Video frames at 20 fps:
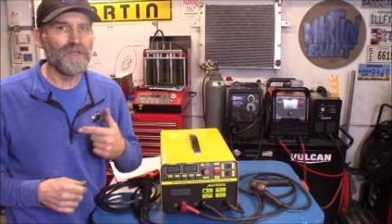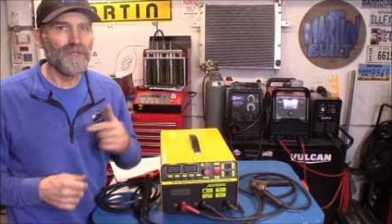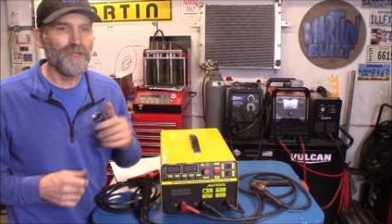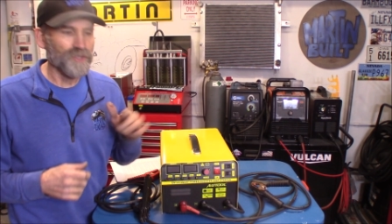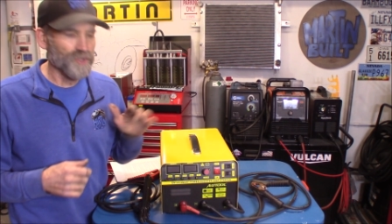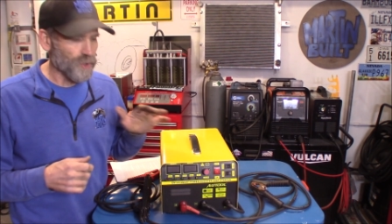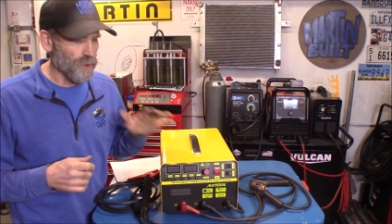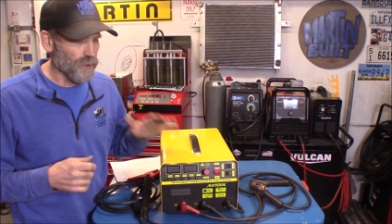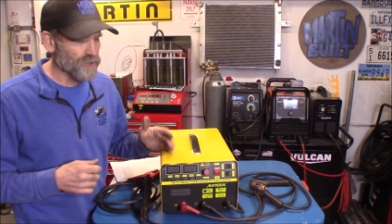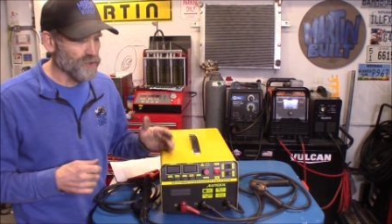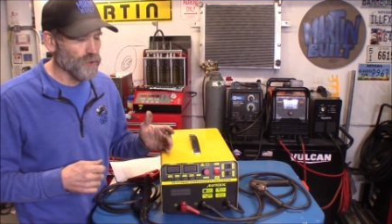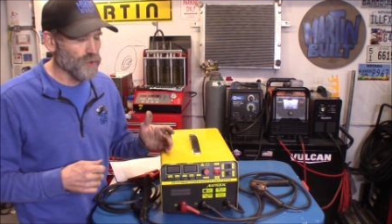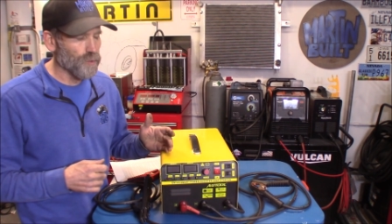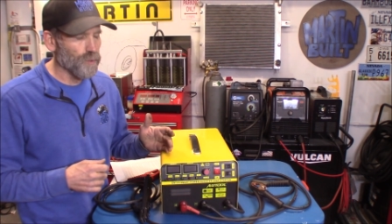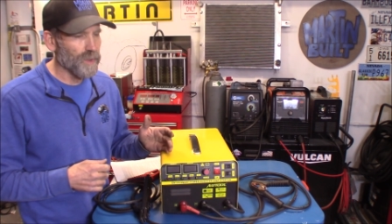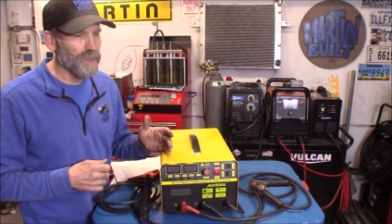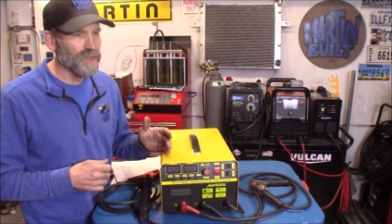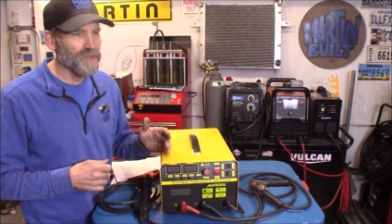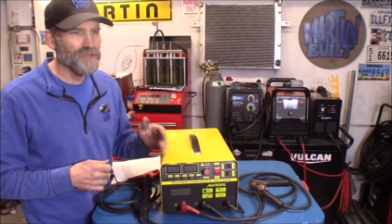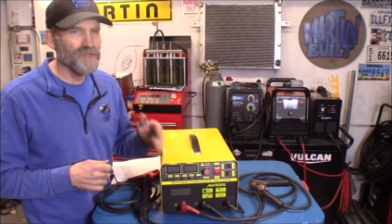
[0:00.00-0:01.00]
the charger
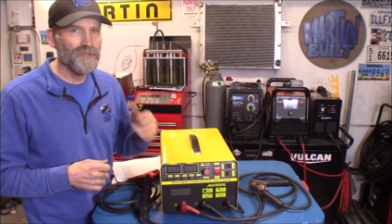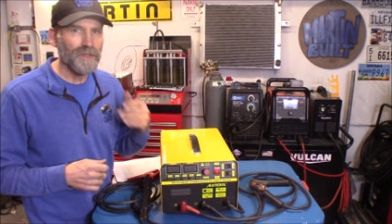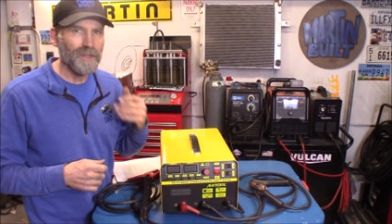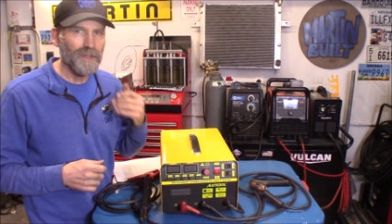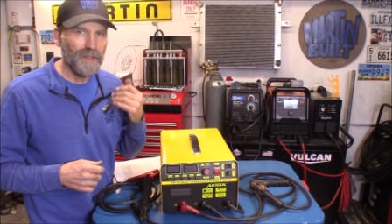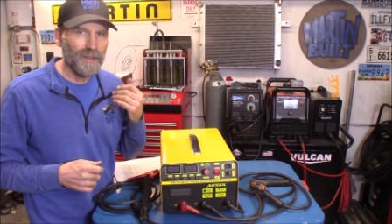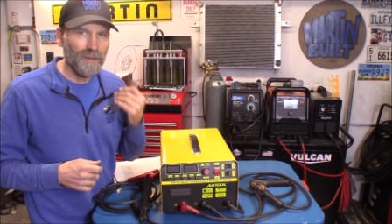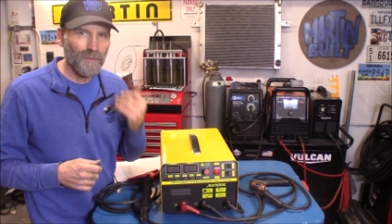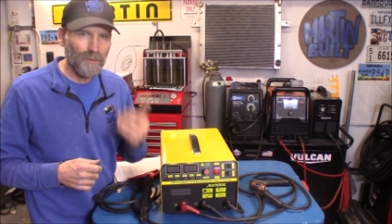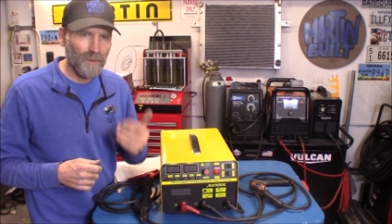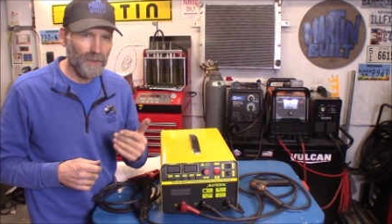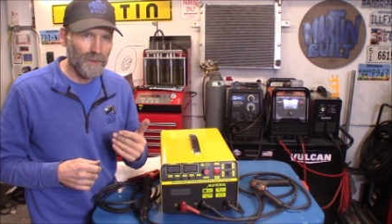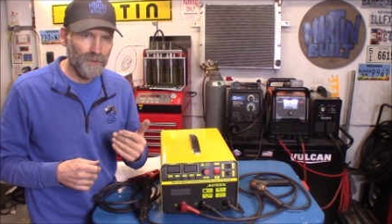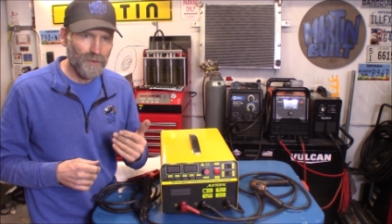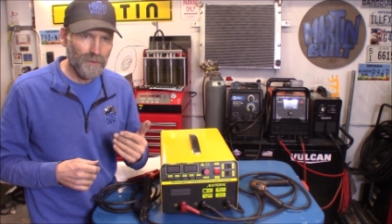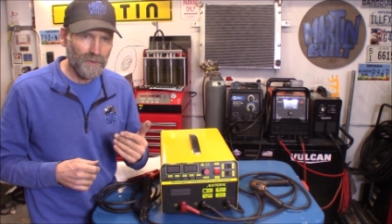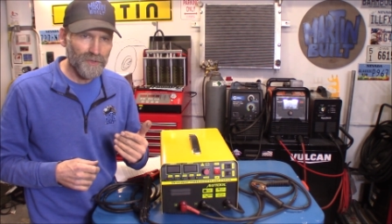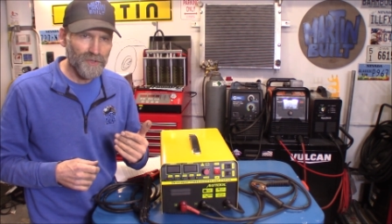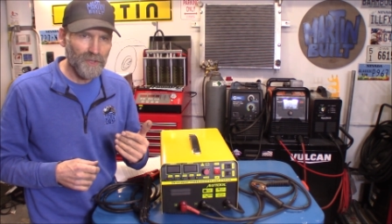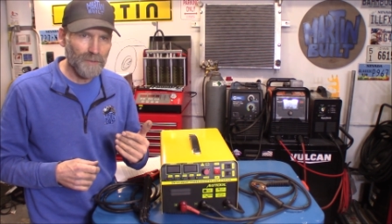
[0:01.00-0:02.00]
works, and then we're gonna
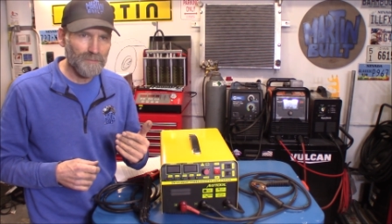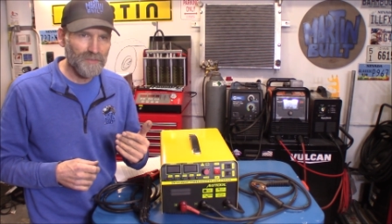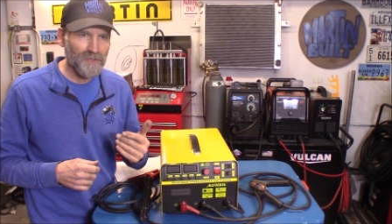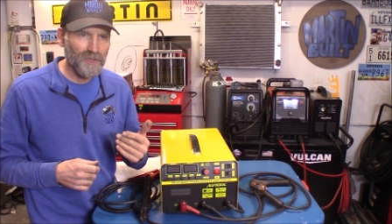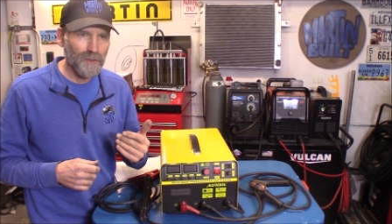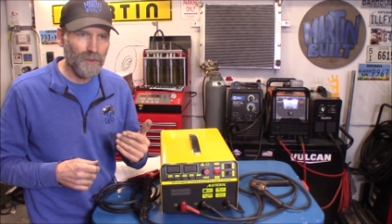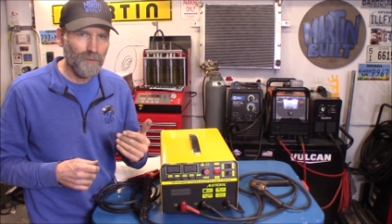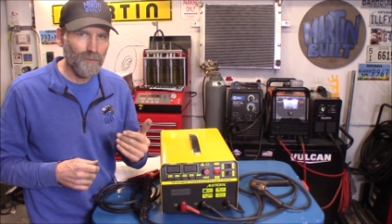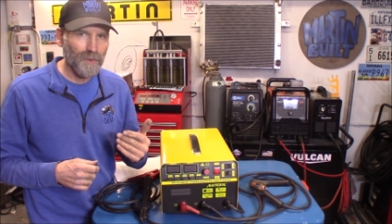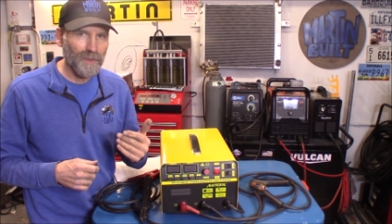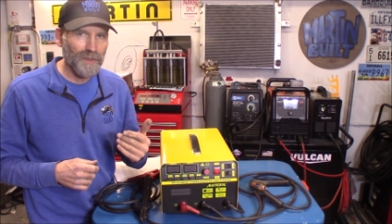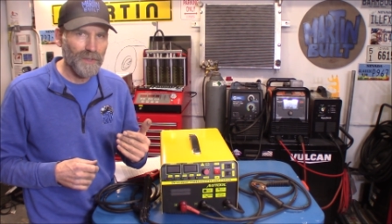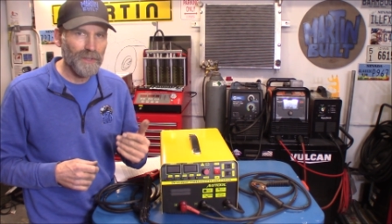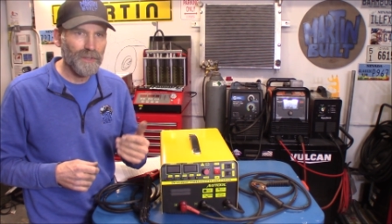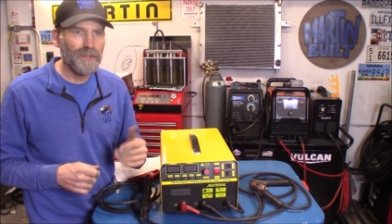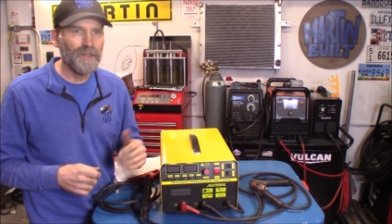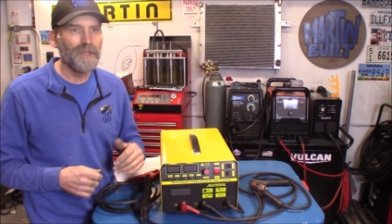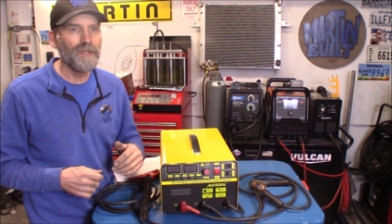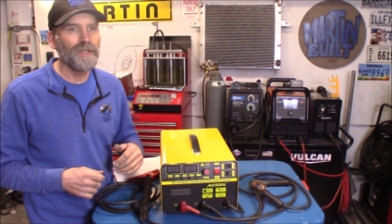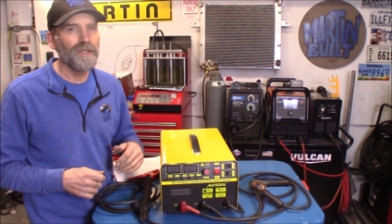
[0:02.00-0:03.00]
do a jump start with it,
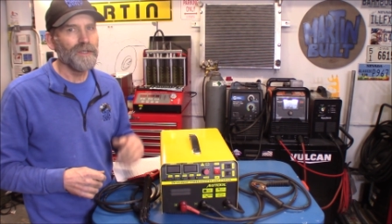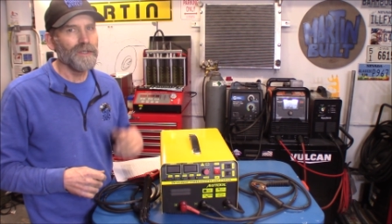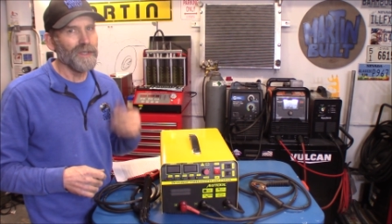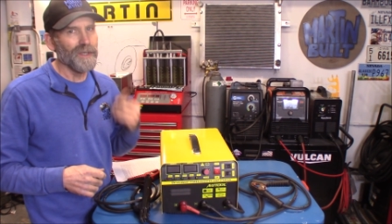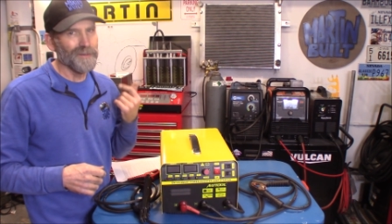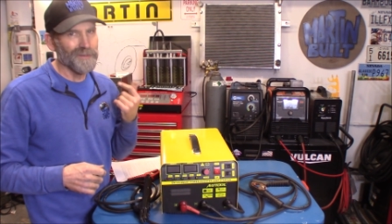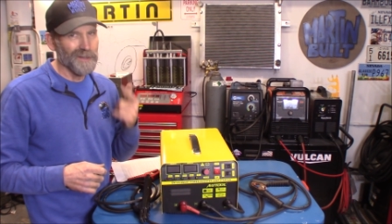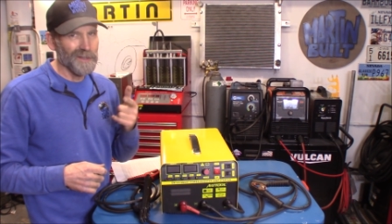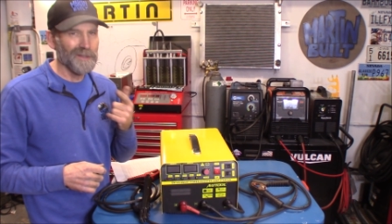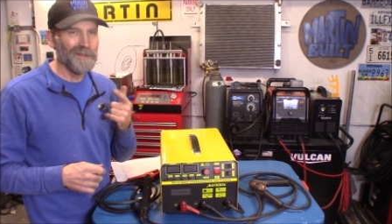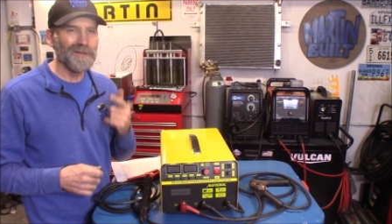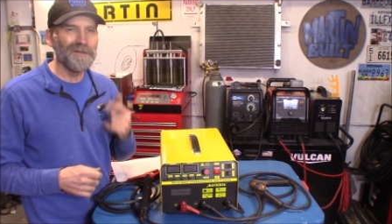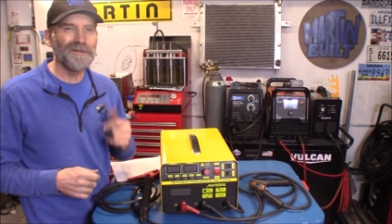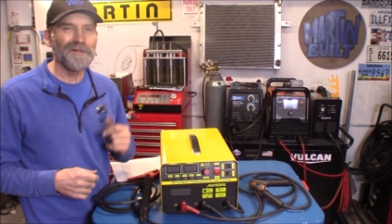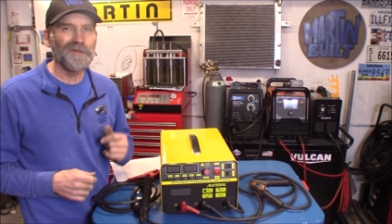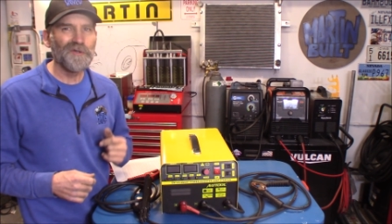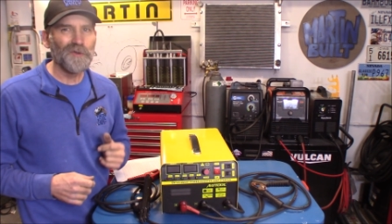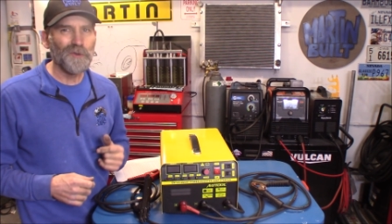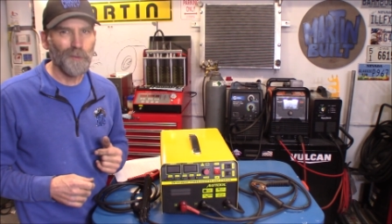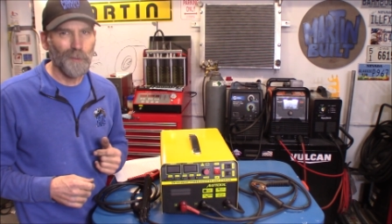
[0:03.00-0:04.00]
and then
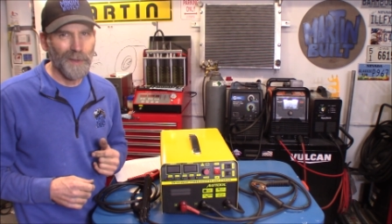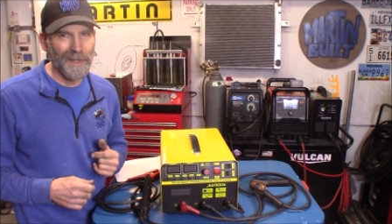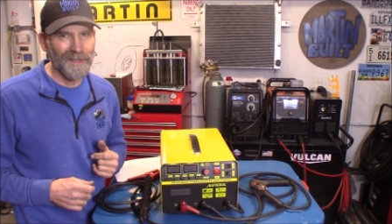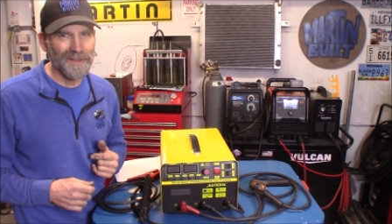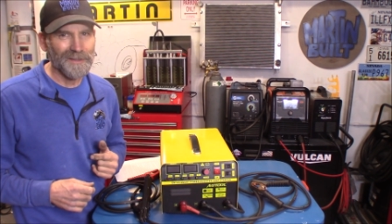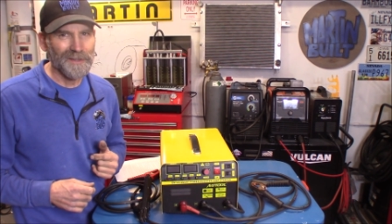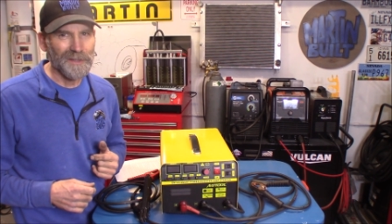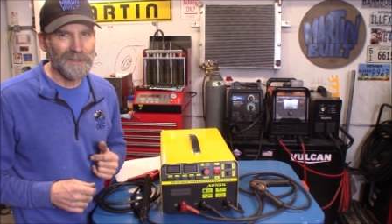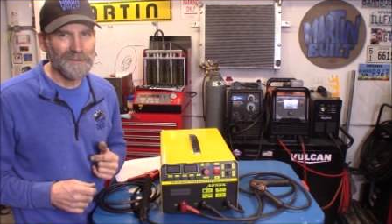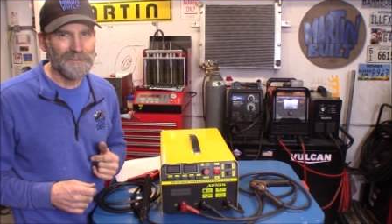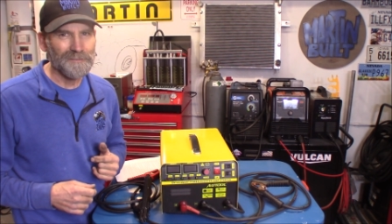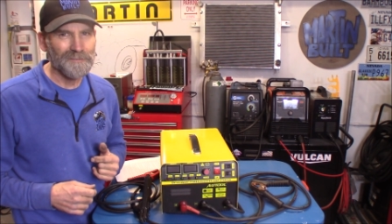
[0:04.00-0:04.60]
the welding.